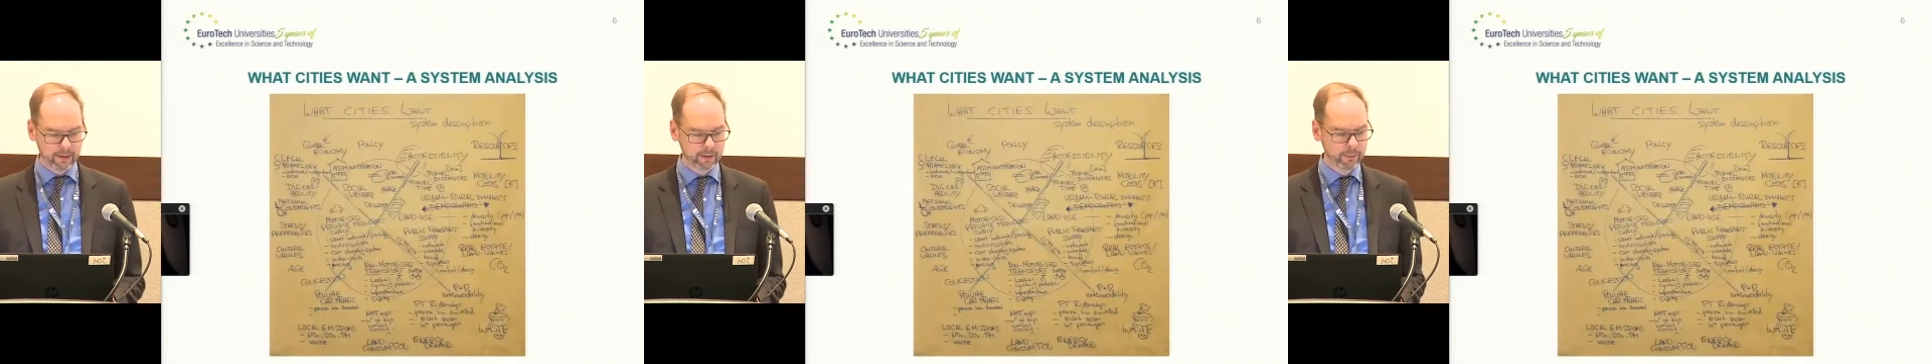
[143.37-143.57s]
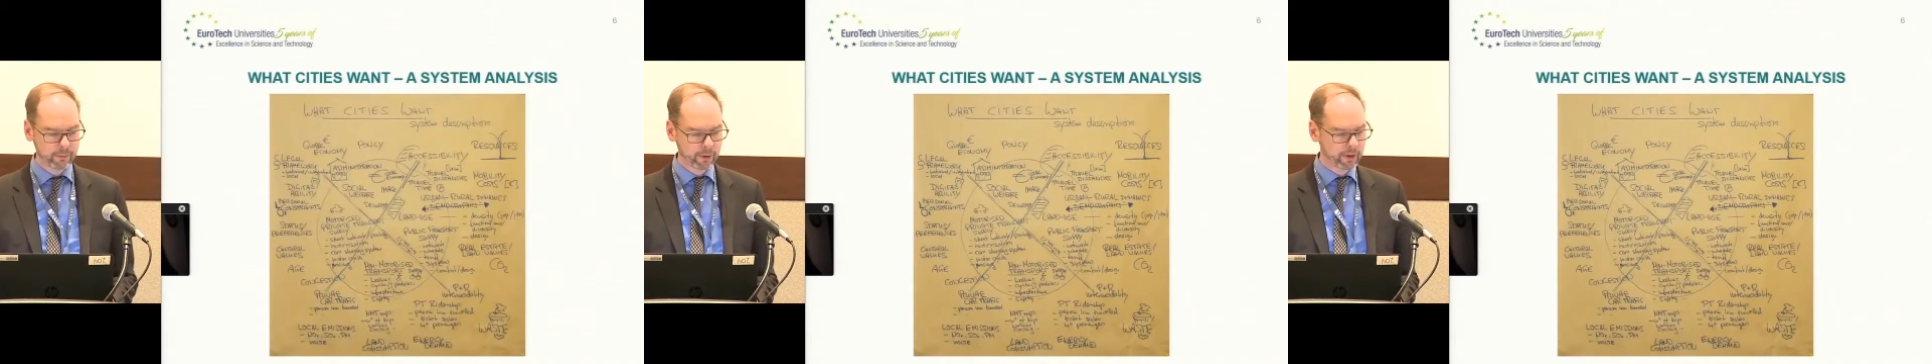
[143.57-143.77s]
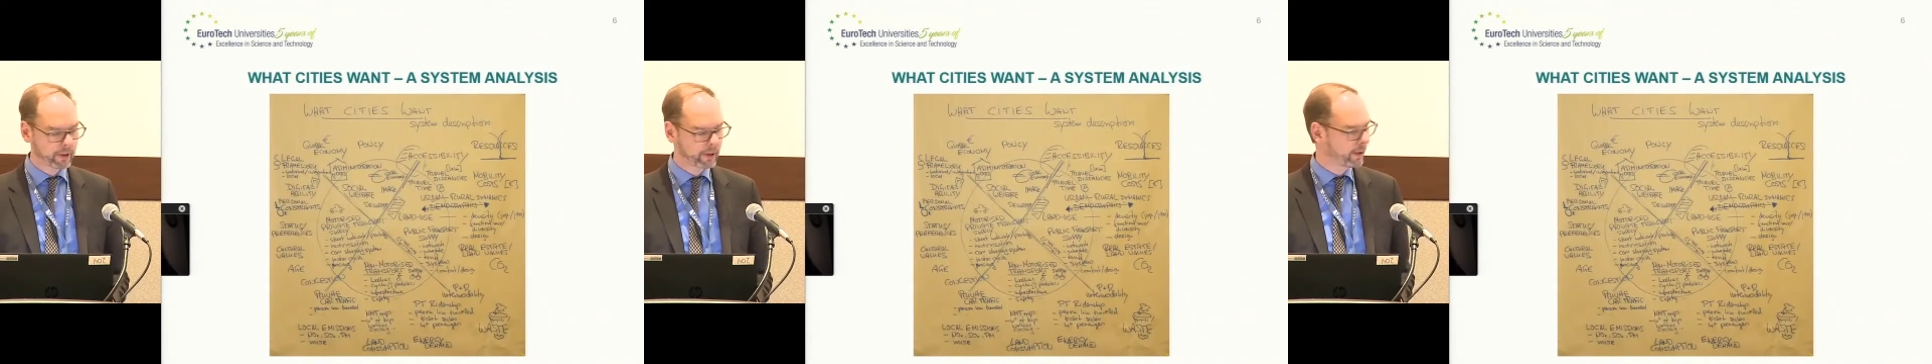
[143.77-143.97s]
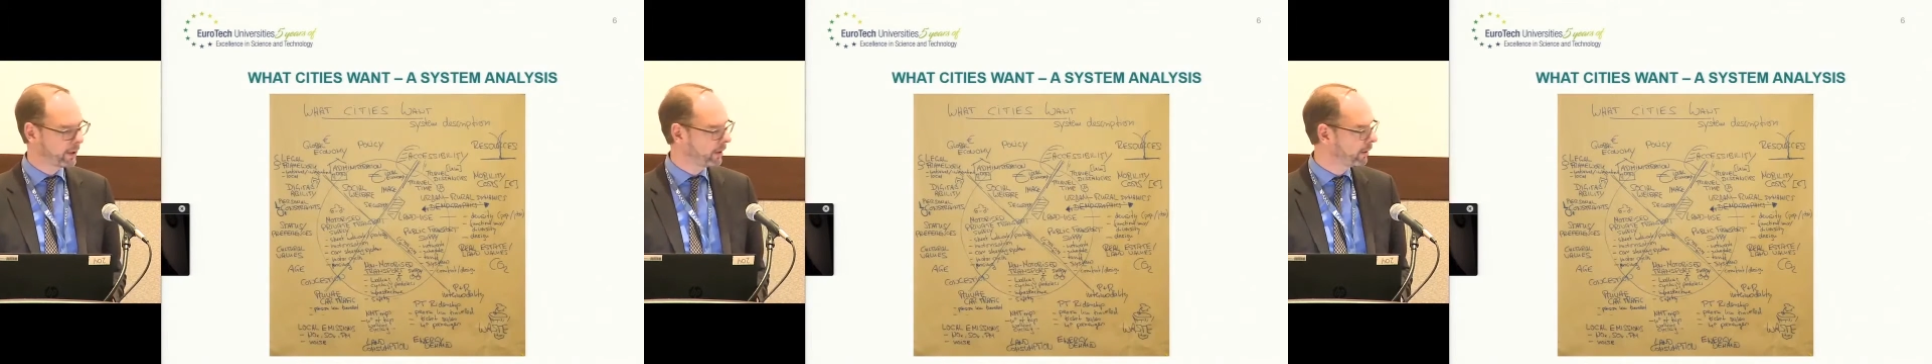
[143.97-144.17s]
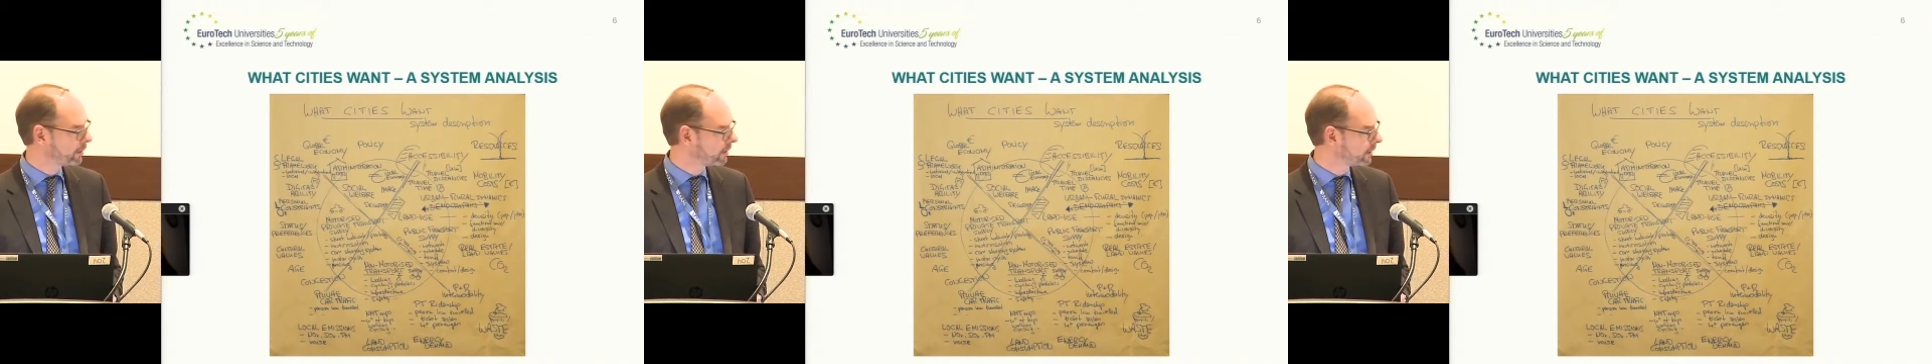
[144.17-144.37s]
worked it
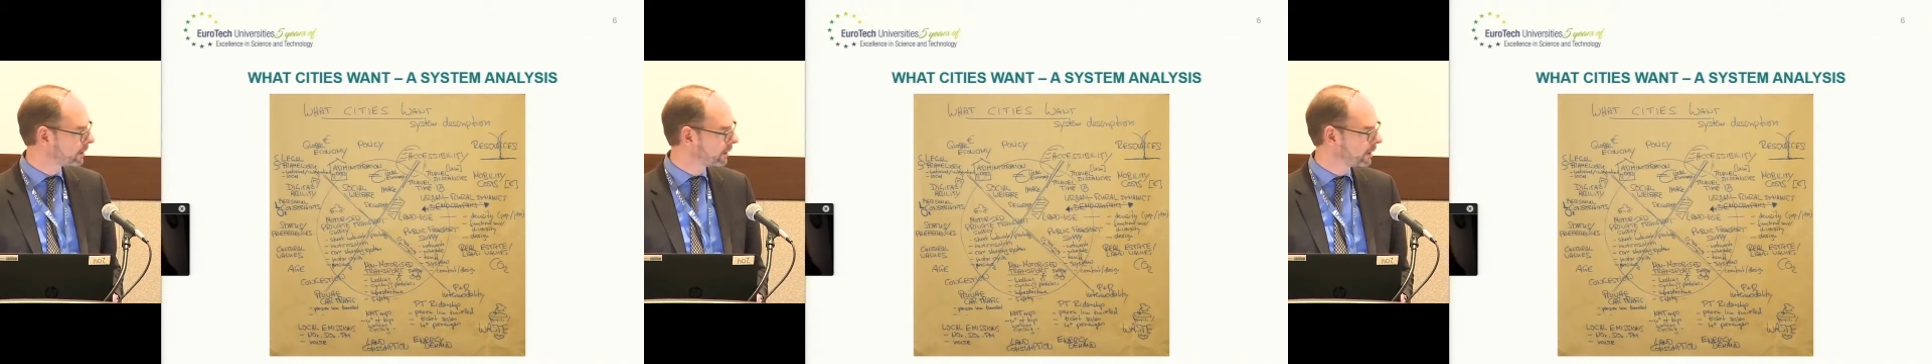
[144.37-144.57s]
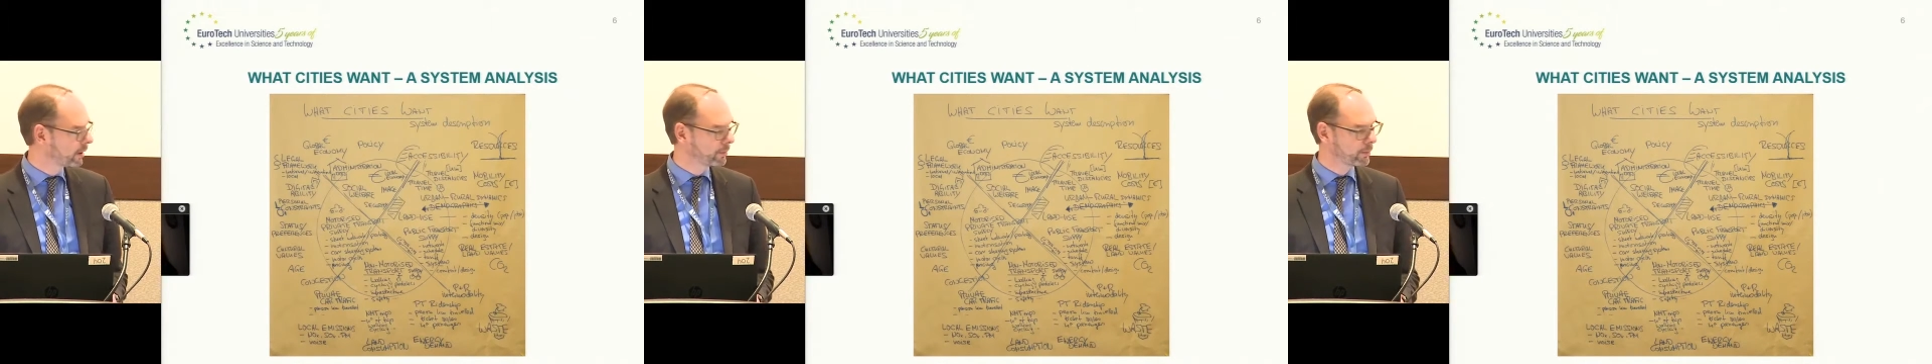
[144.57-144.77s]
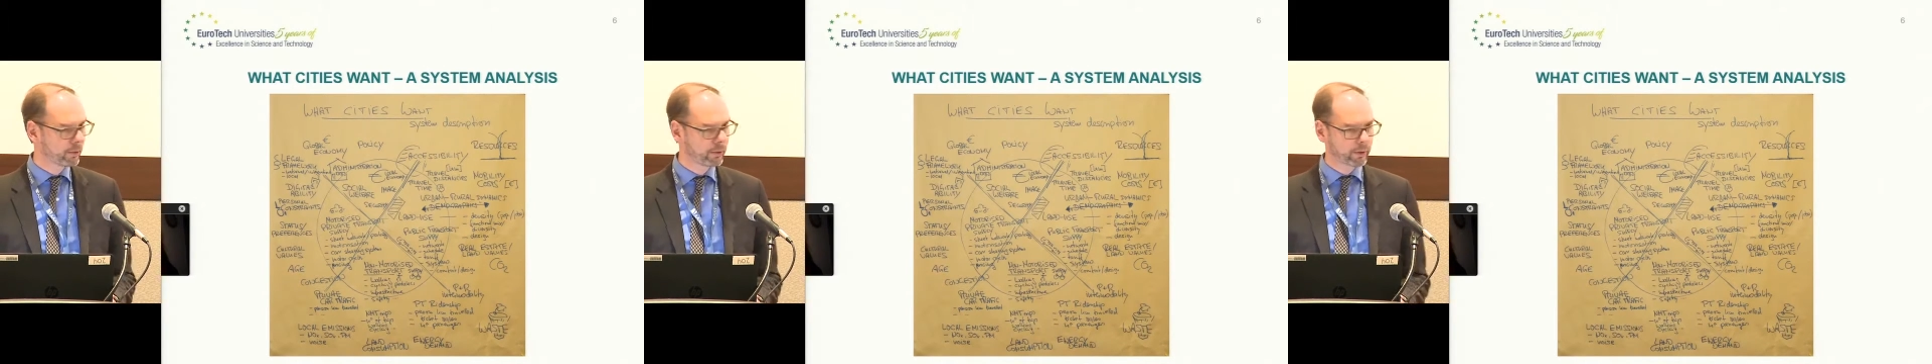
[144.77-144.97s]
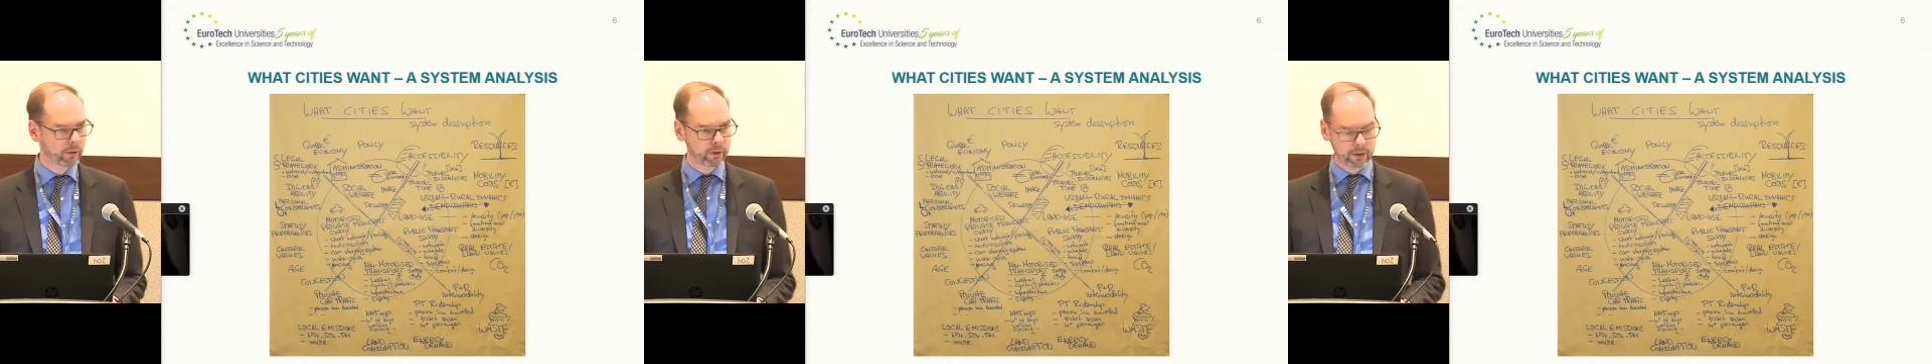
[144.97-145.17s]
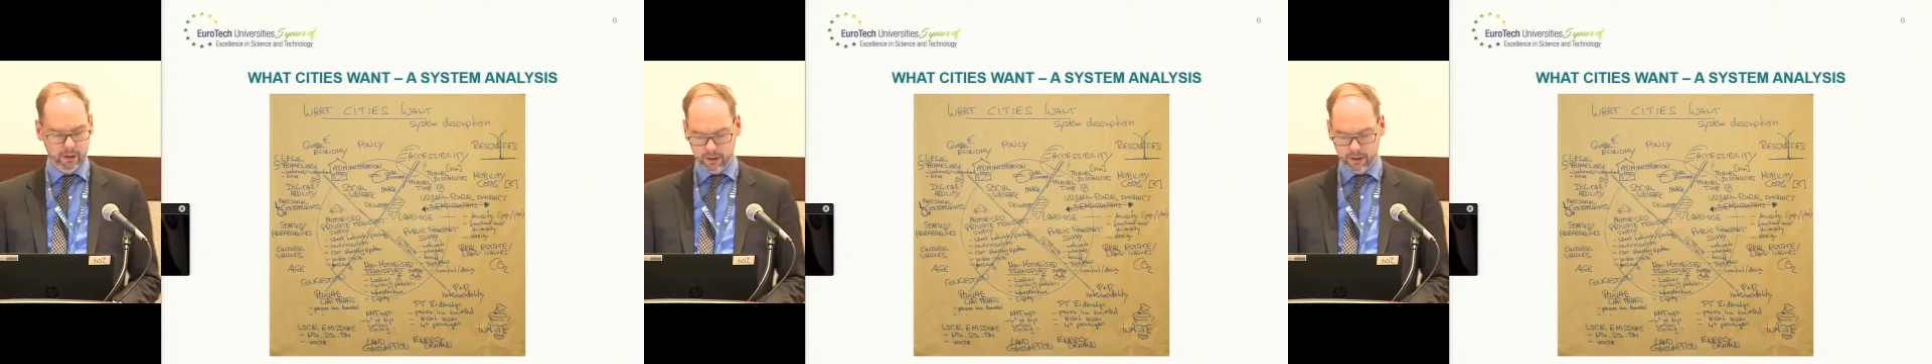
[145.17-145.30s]
out in a more